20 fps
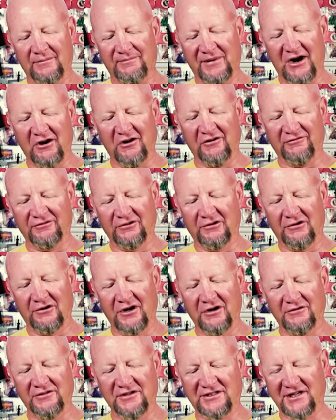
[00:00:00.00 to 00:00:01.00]
Power
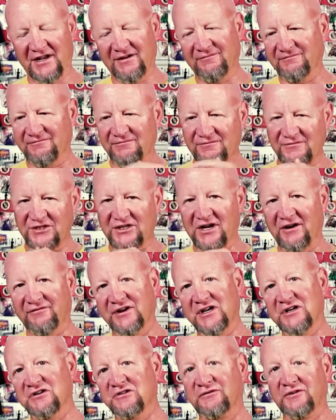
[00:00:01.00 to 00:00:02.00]
Fluoro, the same stuff
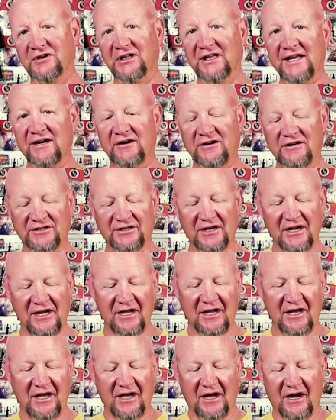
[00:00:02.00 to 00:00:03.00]
I use for leaders,
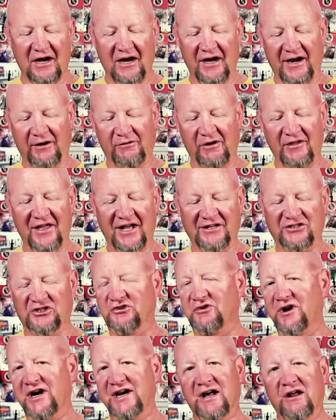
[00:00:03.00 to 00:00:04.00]
and I run that
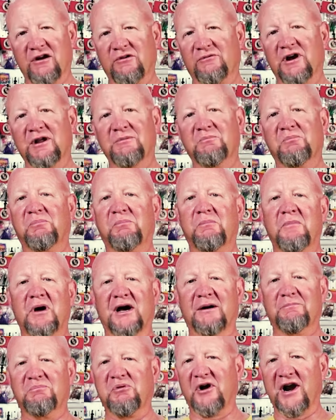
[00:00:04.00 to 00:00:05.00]
straight. I don't run
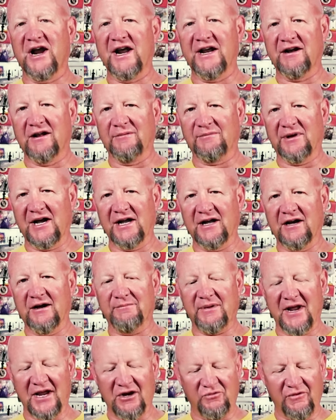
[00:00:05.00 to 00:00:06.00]
braid on my
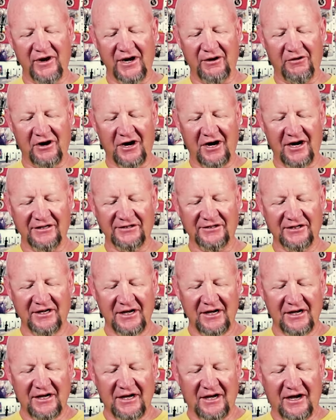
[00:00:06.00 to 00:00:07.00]
bait and weight rods,
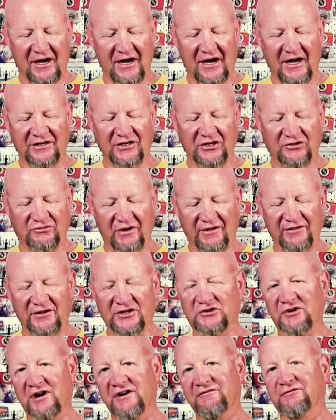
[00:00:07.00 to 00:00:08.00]
just run the
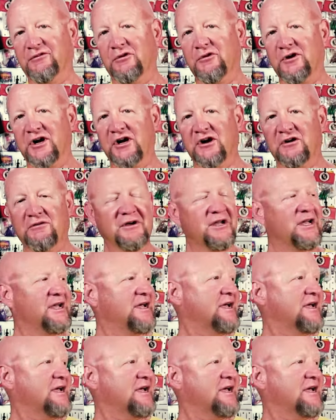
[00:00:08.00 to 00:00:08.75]
straight fluoro.